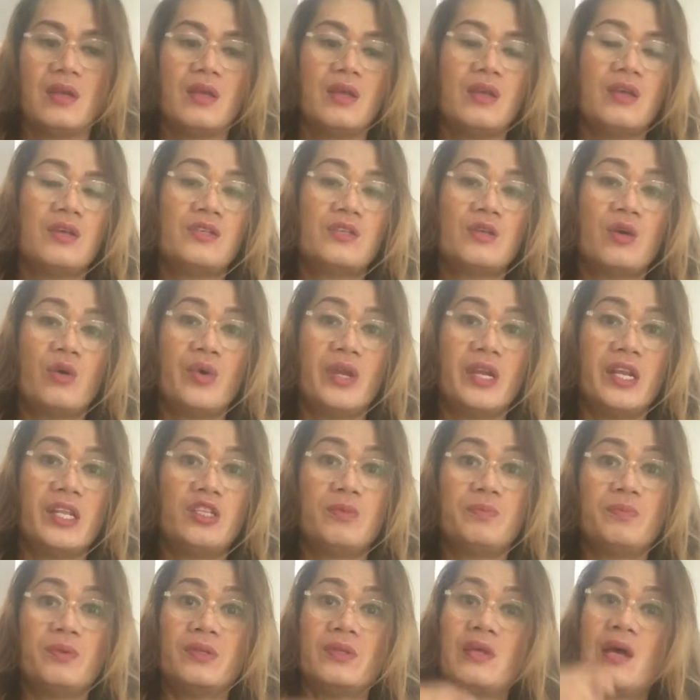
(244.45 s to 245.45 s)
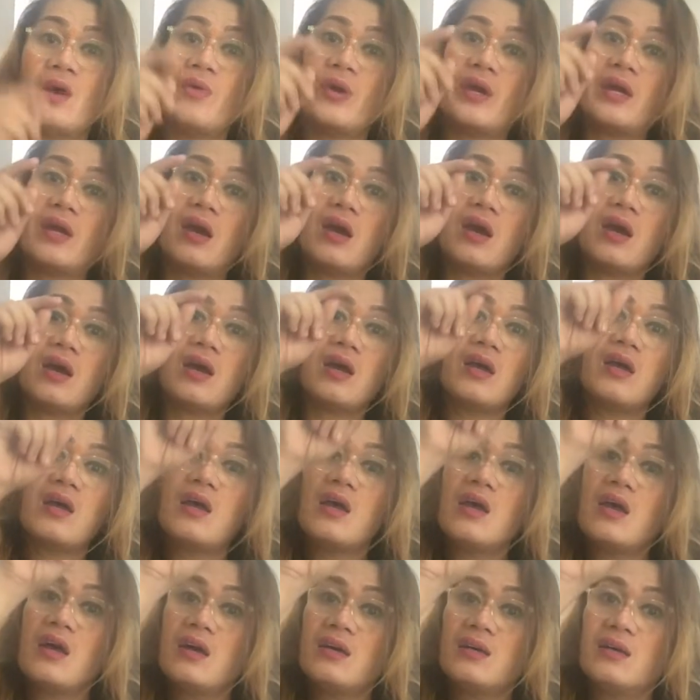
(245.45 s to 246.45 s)
So we need to put our
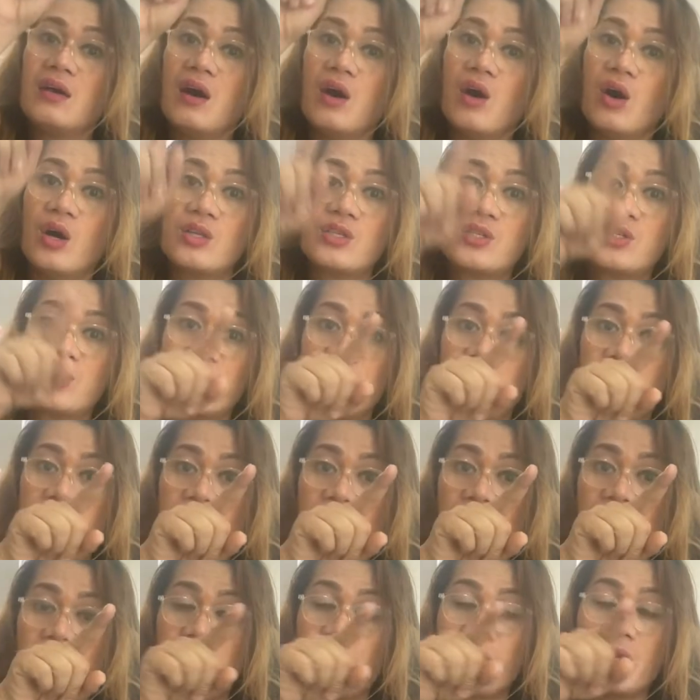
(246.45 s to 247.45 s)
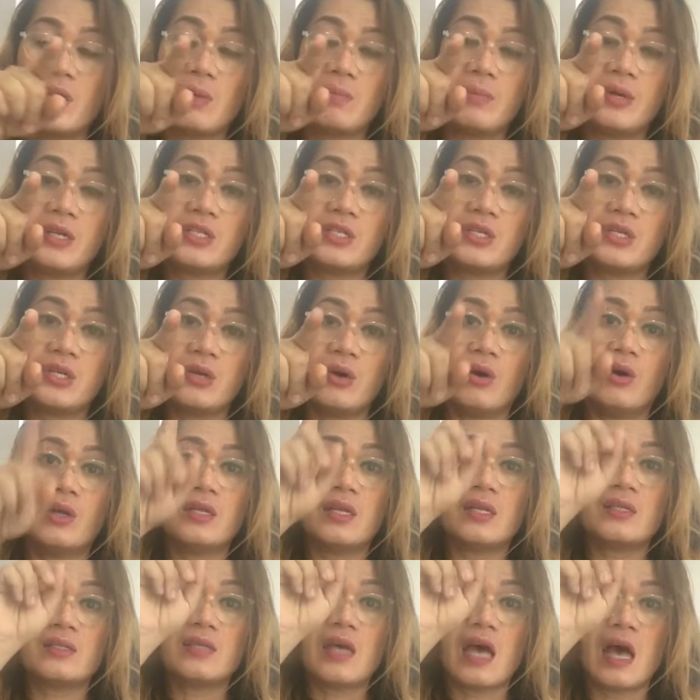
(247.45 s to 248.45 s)
answer or our number 2 on the
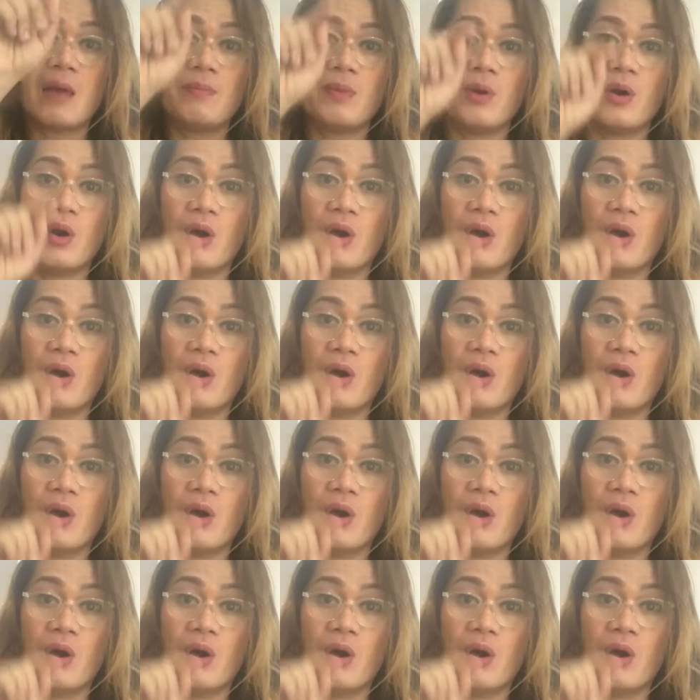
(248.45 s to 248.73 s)
top